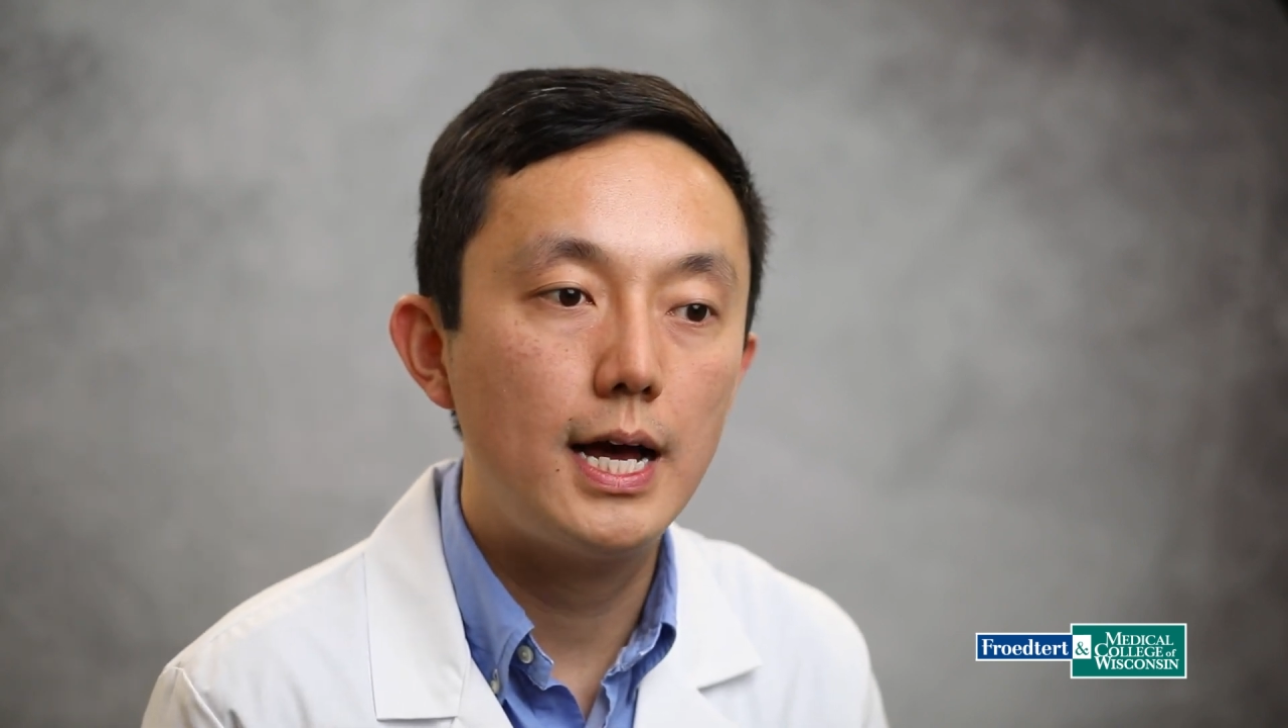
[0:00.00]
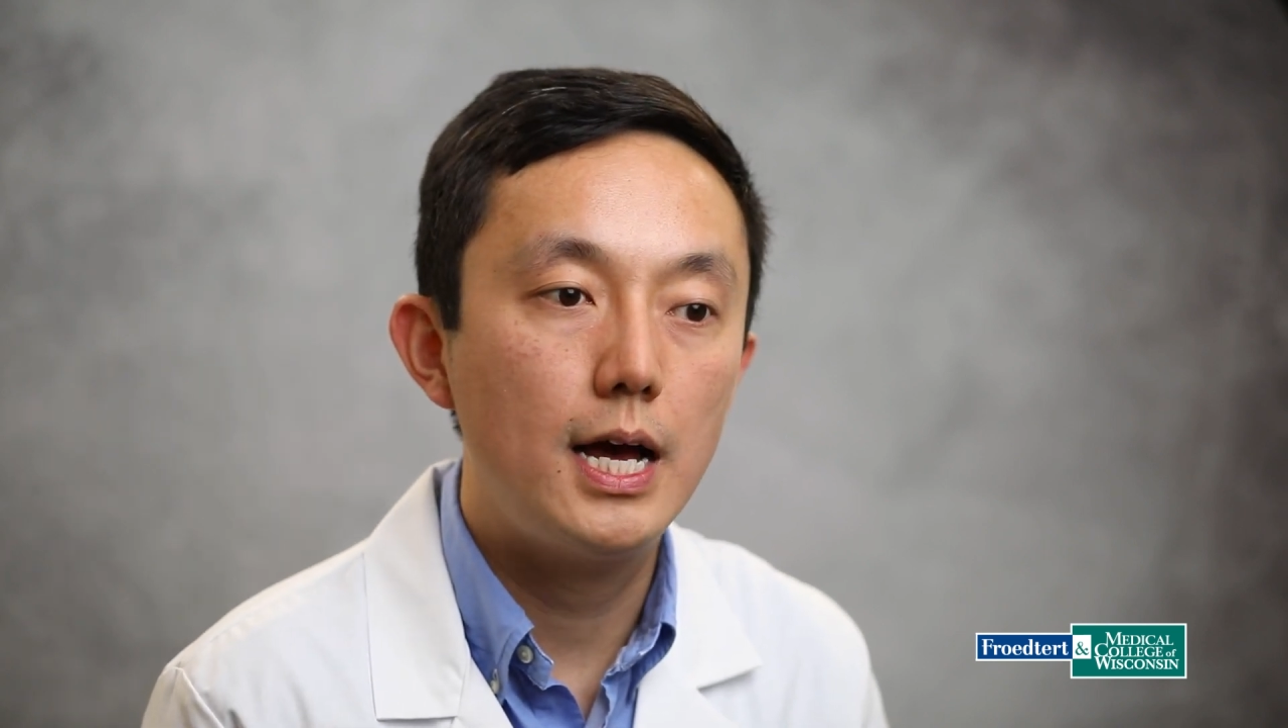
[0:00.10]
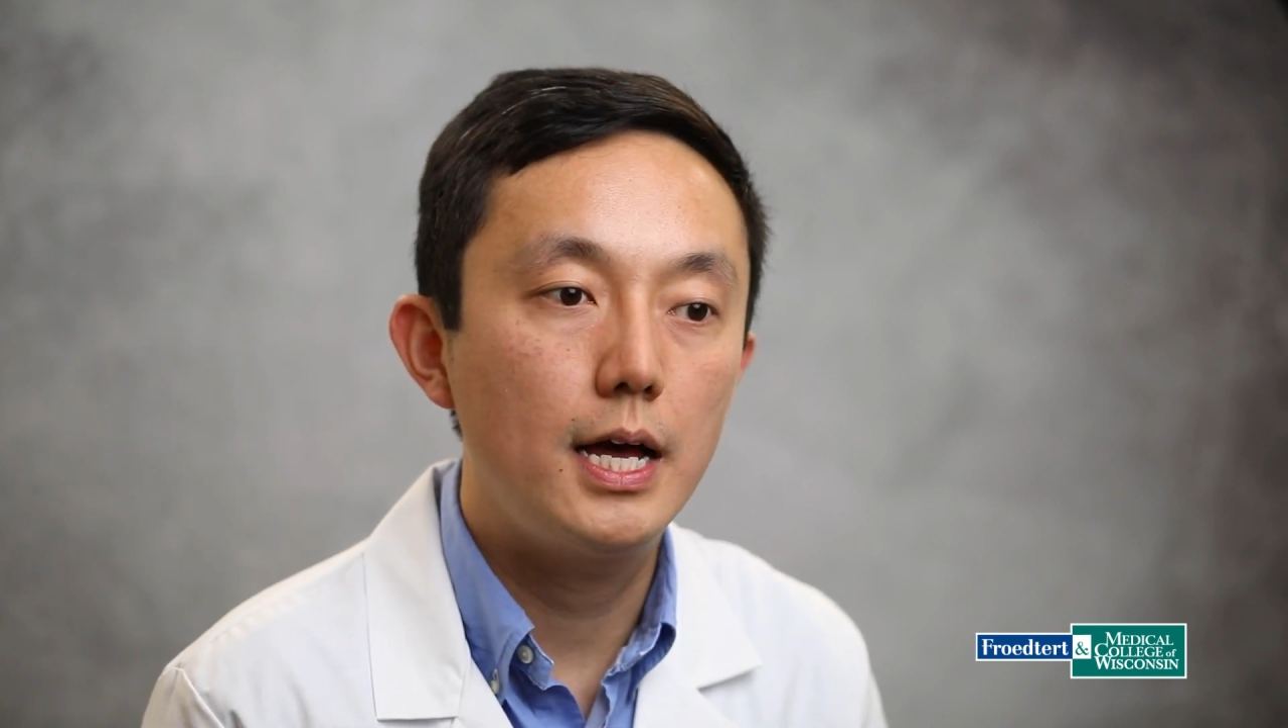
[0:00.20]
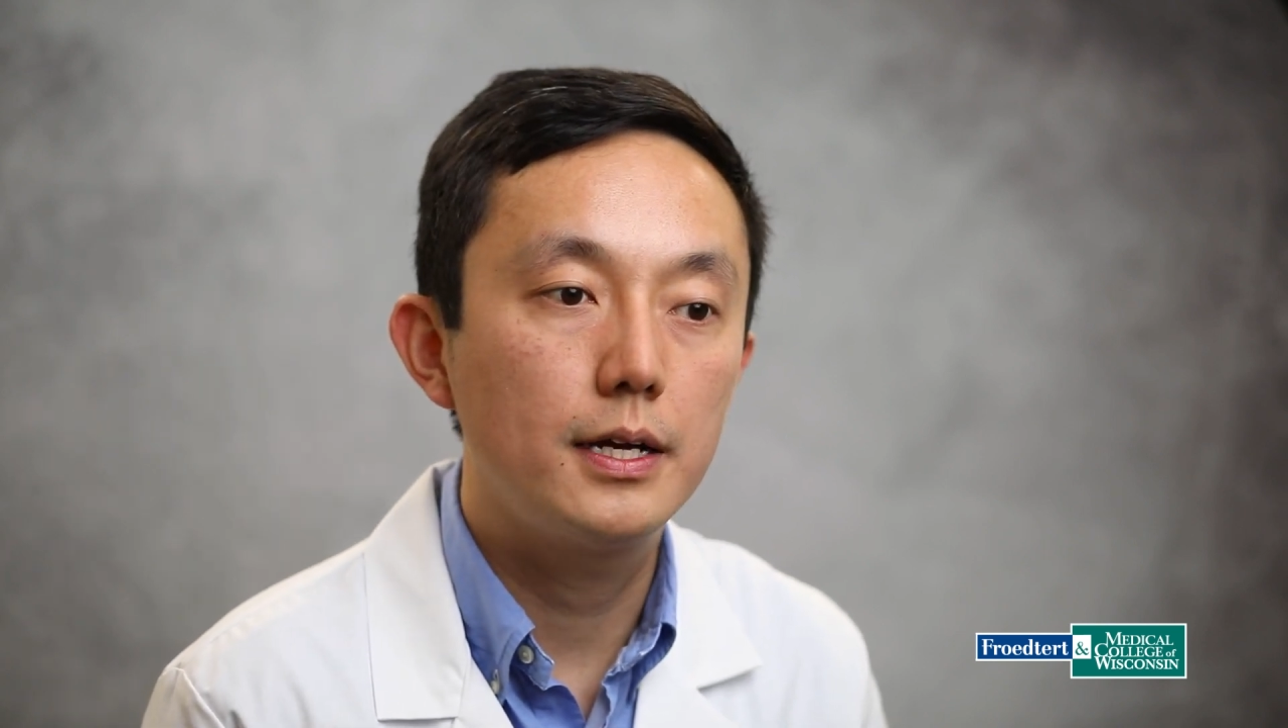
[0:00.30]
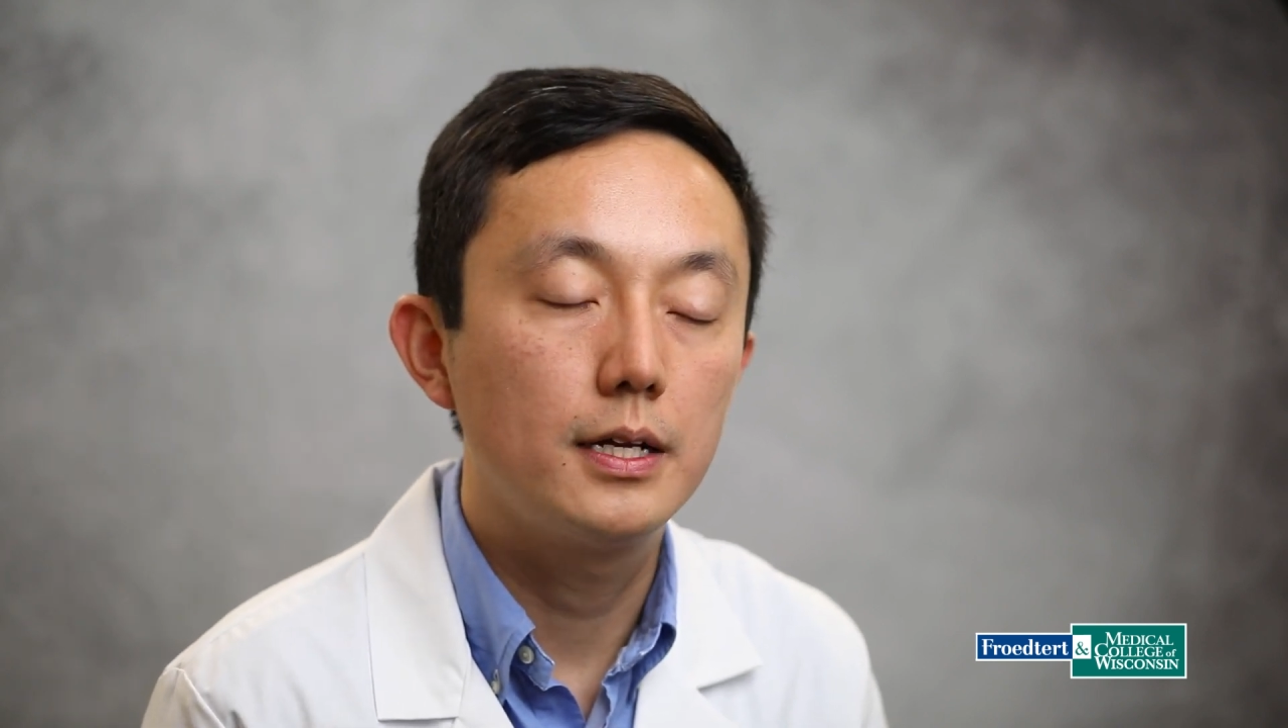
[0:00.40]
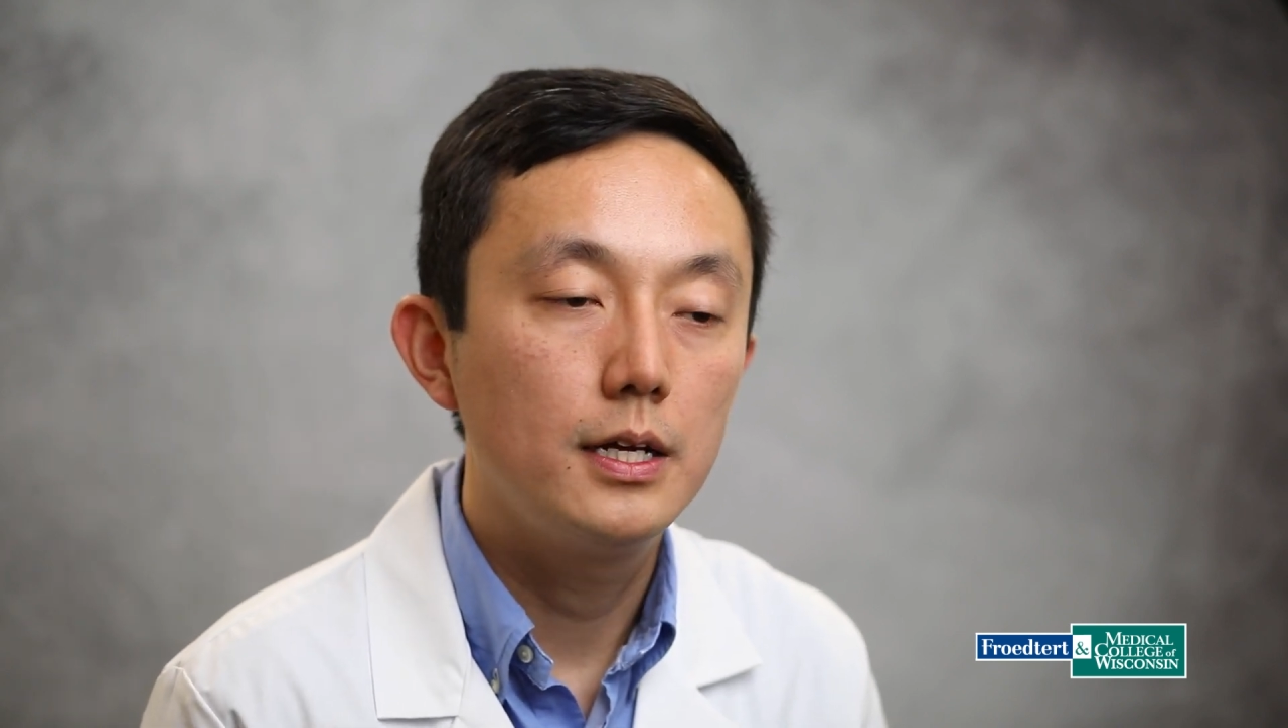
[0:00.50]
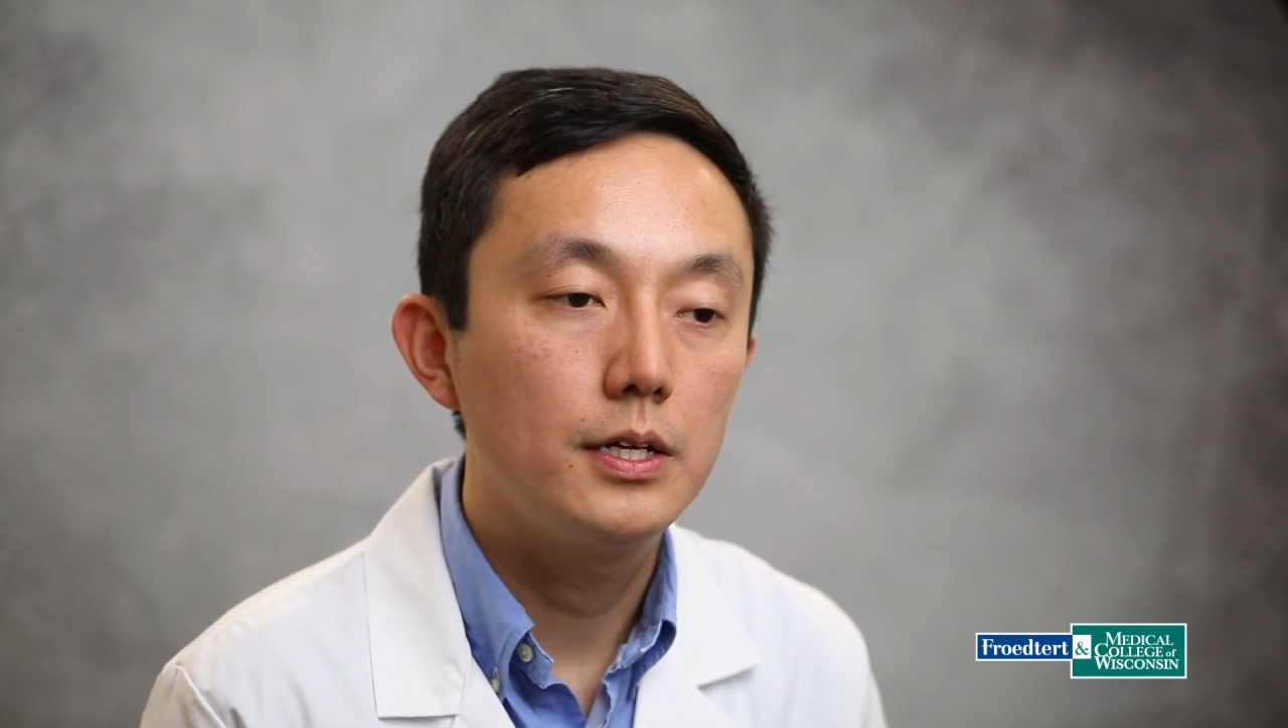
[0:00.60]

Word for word: on